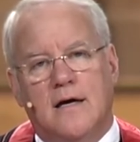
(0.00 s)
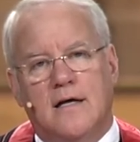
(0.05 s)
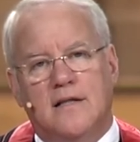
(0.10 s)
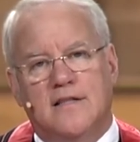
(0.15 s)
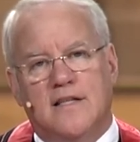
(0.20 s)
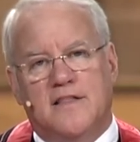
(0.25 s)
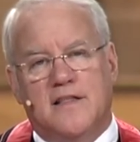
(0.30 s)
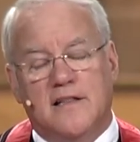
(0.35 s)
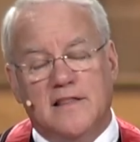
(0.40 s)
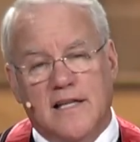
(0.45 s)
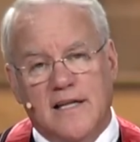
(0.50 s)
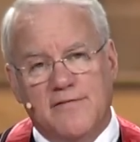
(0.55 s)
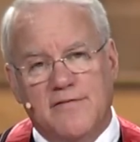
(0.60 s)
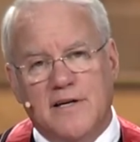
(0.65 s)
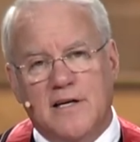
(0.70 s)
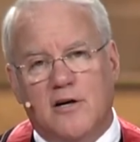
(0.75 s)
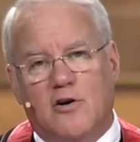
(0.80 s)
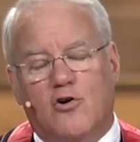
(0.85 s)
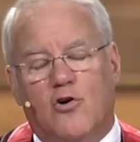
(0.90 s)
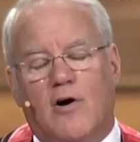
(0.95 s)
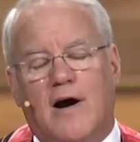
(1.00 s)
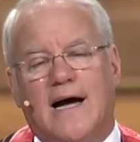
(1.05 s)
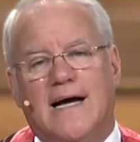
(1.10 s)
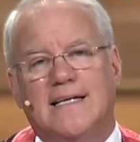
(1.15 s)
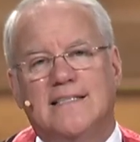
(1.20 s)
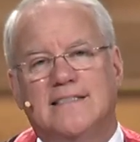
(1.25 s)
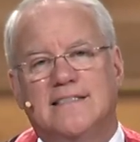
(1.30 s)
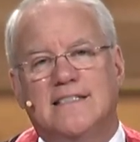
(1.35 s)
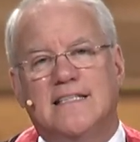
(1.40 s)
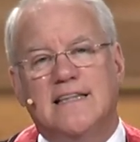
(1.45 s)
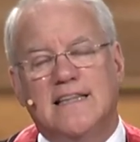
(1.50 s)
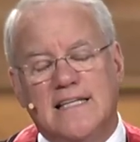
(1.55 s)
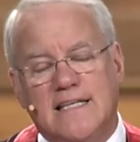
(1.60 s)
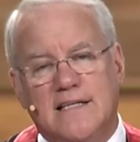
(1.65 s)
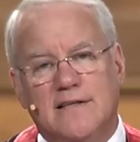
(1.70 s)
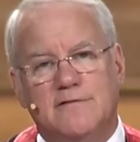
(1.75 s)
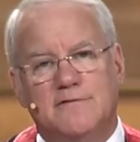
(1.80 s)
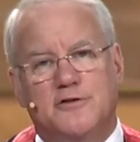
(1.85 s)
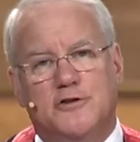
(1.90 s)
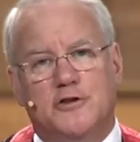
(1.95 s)
That the living Christ
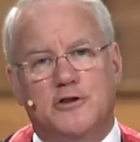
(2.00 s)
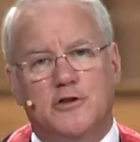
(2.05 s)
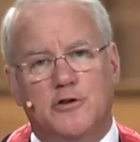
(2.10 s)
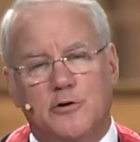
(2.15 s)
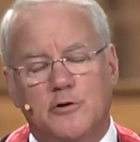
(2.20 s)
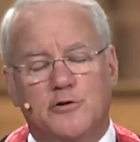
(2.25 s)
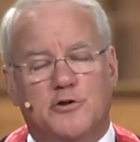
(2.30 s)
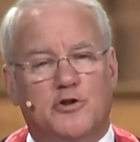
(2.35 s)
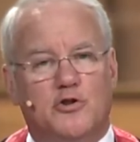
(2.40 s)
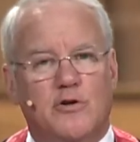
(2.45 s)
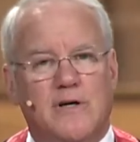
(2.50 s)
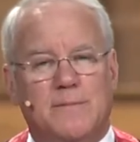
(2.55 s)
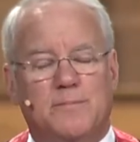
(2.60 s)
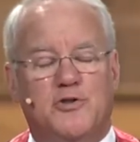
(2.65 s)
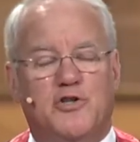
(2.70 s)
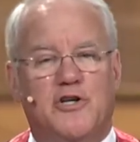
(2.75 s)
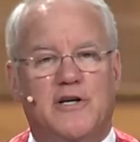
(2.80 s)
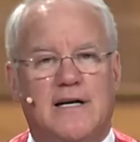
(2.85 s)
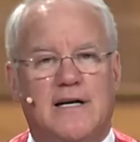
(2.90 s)
lives through Scripture,